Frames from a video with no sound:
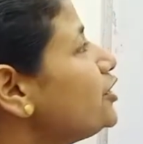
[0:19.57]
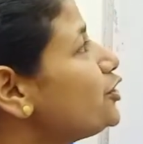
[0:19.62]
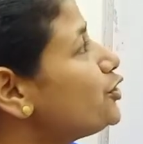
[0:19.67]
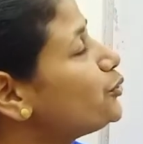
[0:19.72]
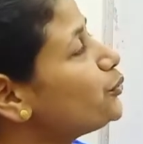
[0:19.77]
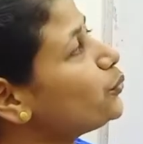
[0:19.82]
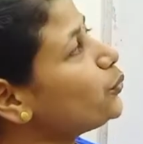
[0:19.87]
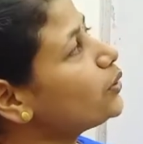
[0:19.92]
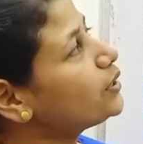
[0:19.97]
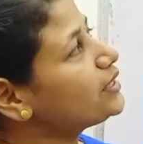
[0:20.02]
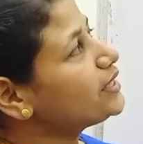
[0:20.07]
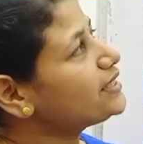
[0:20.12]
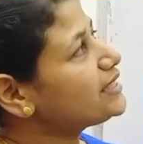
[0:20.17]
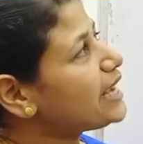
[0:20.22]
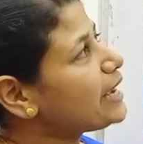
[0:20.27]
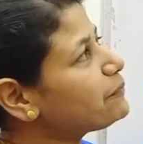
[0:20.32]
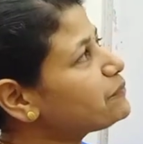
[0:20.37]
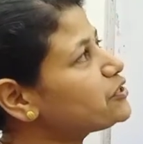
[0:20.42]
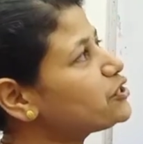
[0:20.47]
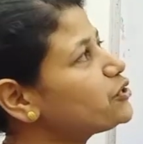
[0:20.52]
Two water
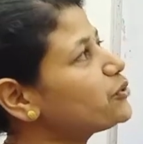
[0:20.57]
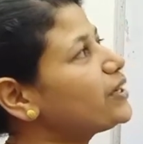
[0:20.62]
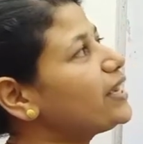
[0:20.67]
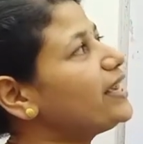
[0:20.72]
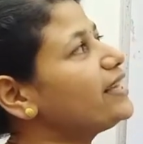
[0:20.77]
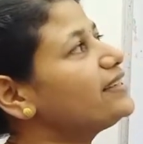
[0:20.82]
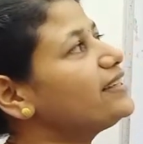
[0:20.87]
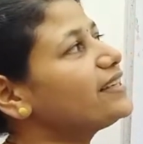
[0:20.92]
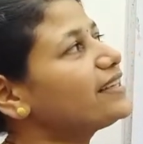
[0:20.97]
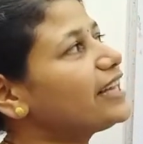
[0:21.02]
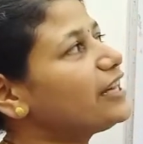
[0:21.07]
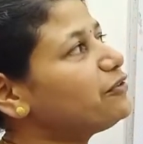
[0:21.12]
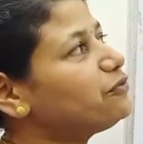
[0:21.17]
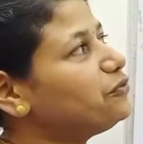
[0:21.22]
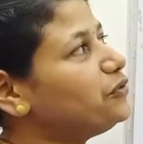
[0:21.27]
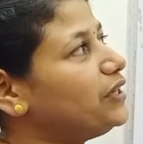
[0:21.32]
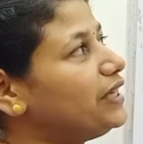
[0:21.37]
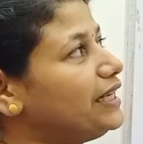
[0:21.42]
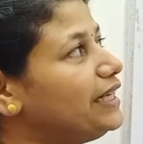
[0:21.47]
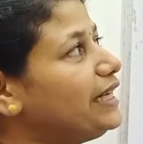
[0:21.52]
taps together can
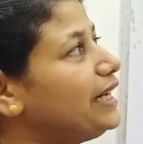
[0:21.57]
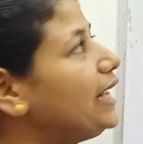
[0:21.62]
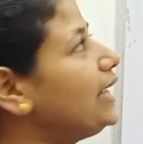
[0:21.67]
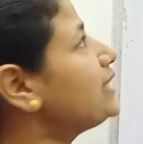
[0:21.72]
fill